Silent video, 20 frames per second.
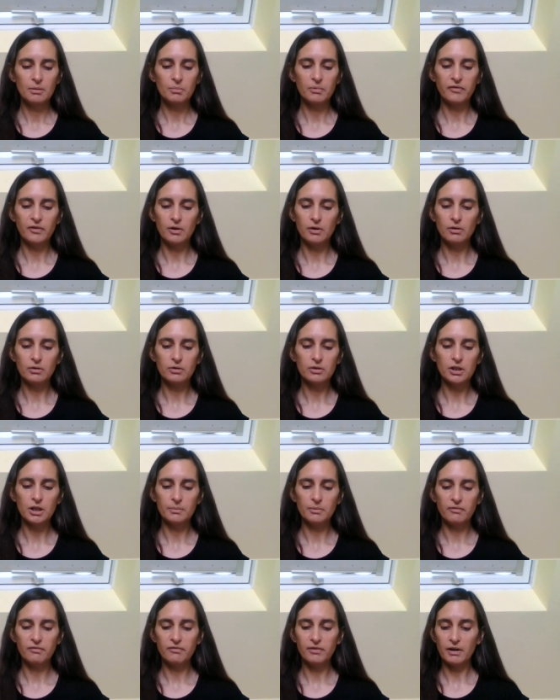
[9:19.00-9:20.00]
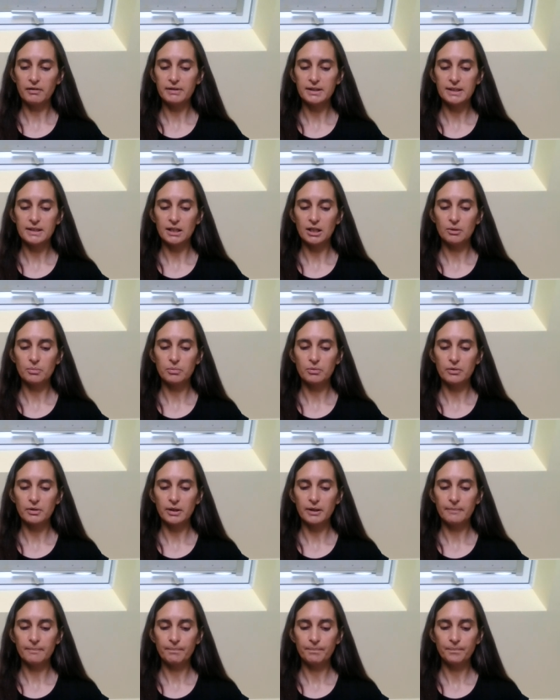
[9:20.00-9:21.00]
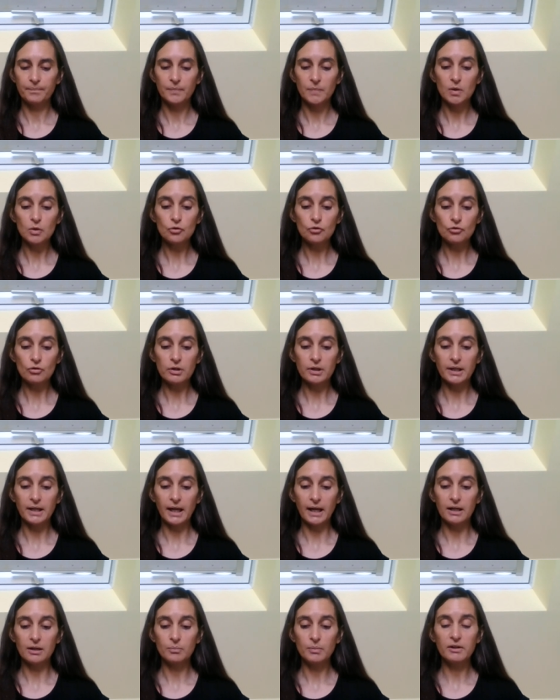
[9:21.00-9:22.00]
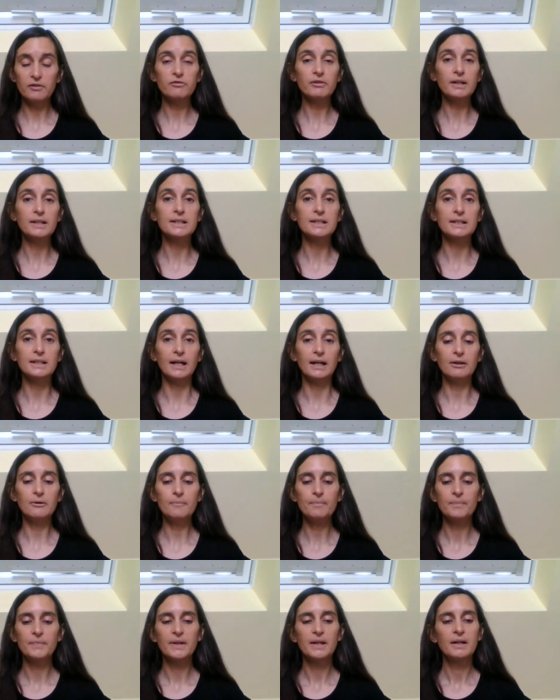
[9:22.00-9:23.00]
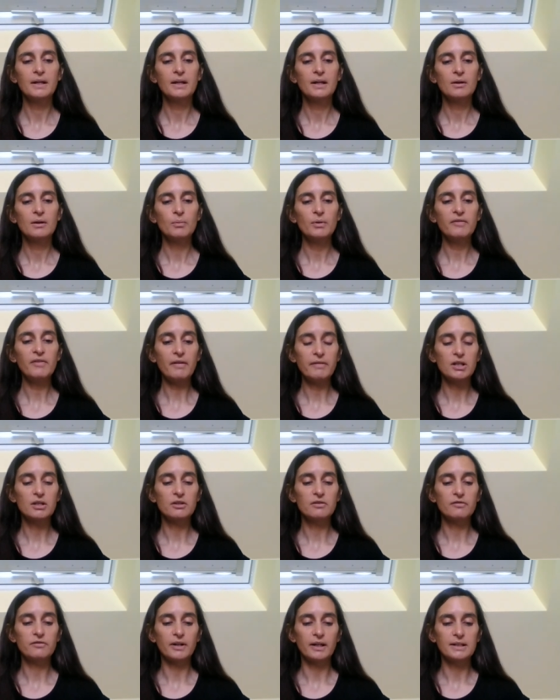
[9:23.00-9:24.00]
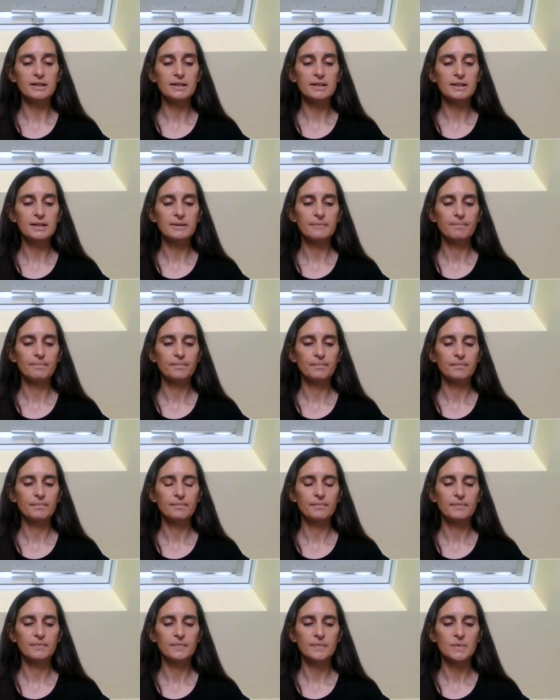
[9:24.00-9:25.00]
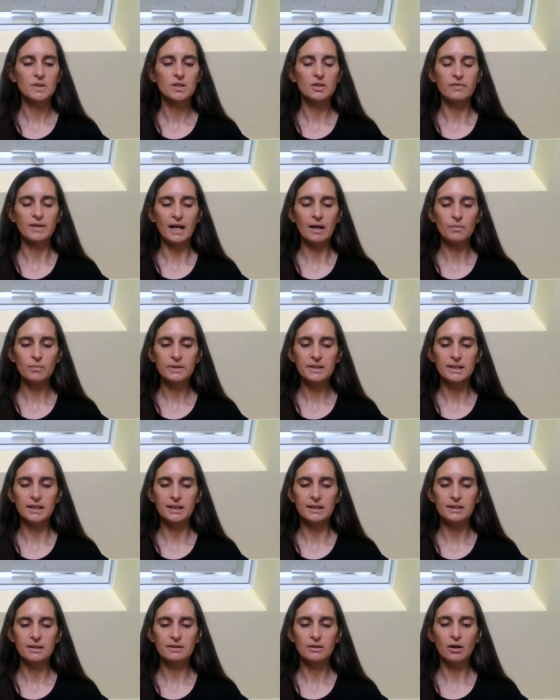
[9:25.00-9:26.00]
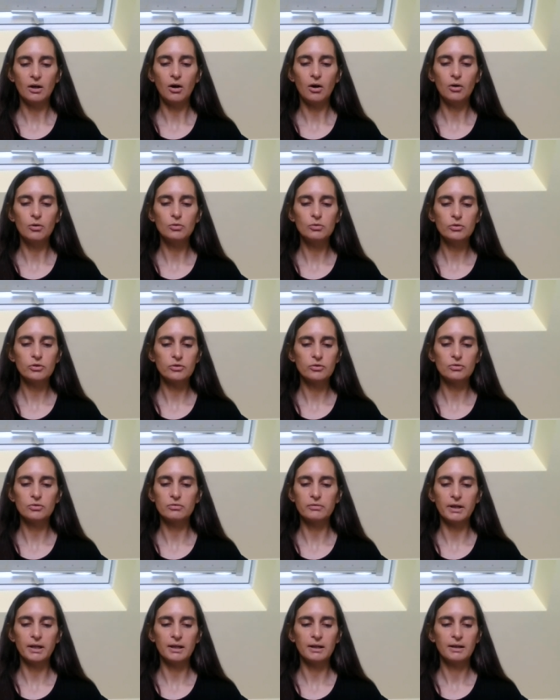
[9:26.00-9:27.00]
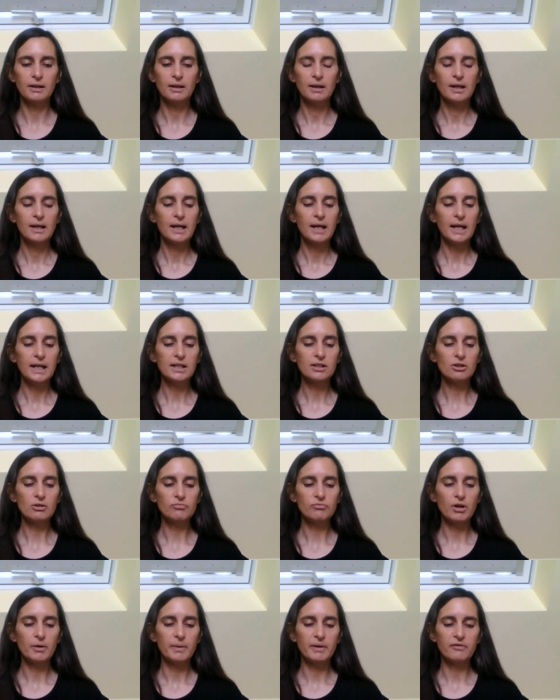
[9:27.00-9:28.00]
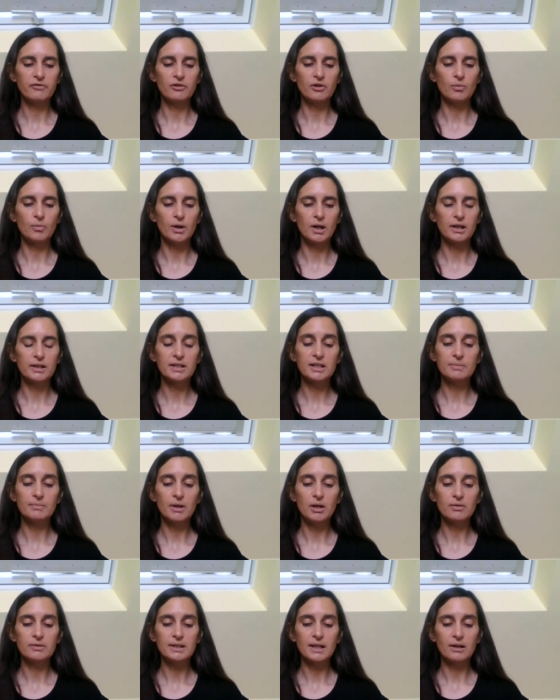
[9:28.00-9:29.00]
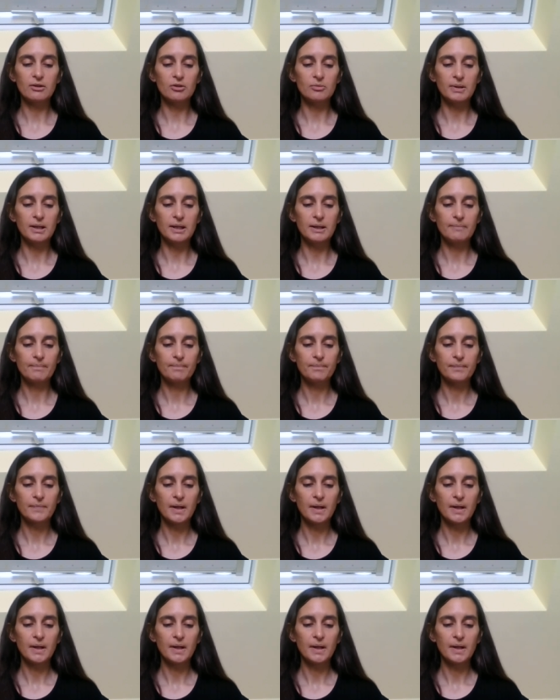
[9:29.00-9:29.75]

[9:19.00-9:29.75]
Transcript: But for a long time, you very sick boy. You're strong again, and we're friends now. We're very good friends. So that was it, the whole story. He stopped rowing for a while and smiled down at me.